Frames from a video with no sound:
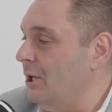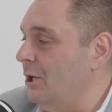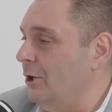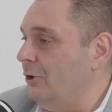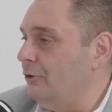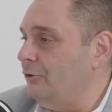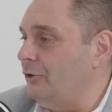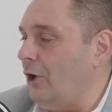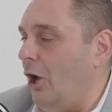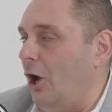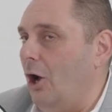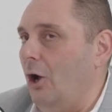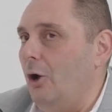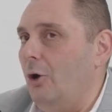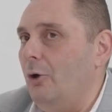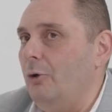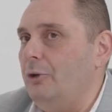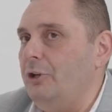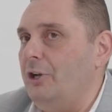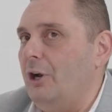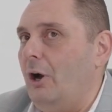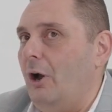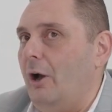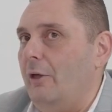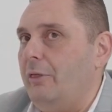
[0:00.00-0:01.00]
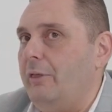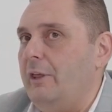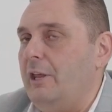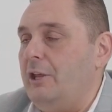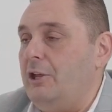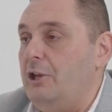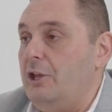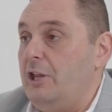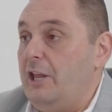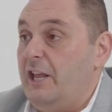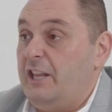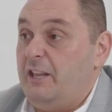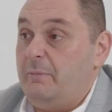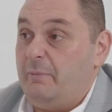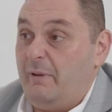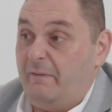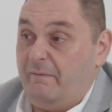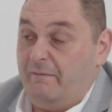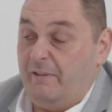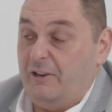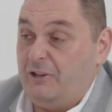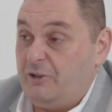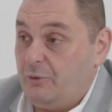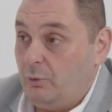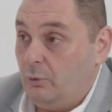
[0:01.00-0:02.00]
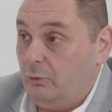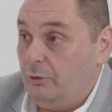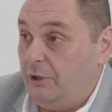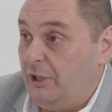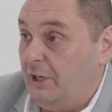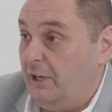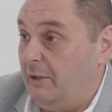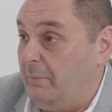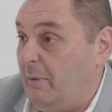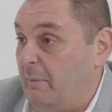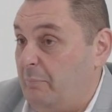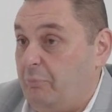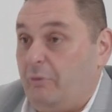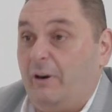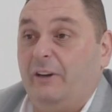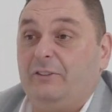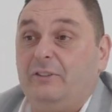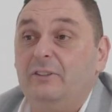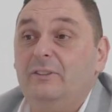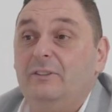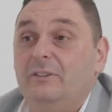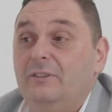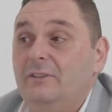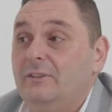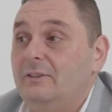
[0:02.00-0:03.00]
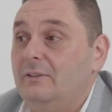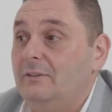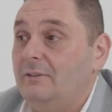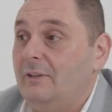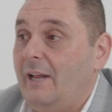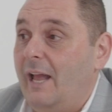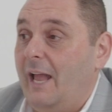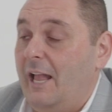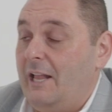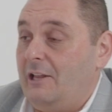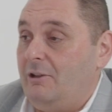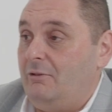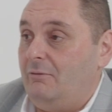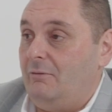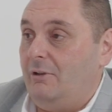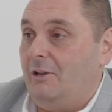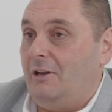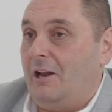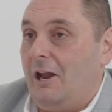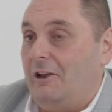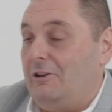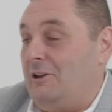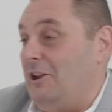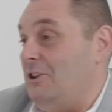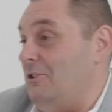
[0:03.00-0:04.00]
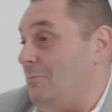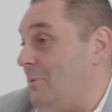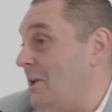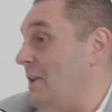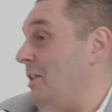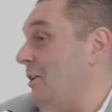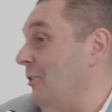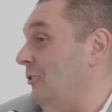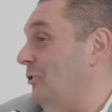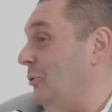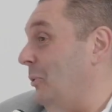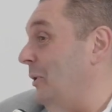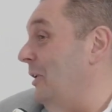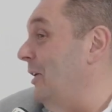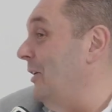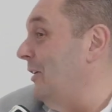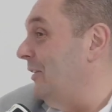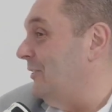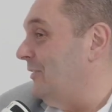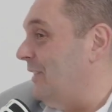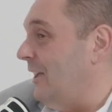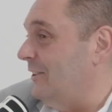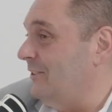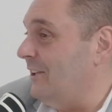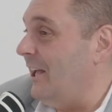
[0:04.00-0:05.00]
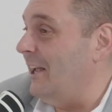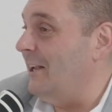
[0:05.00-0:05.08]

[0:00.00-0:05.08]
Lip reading: So, I think you need to be visual, you need to be present, and, you need to be in it to win it, as they say.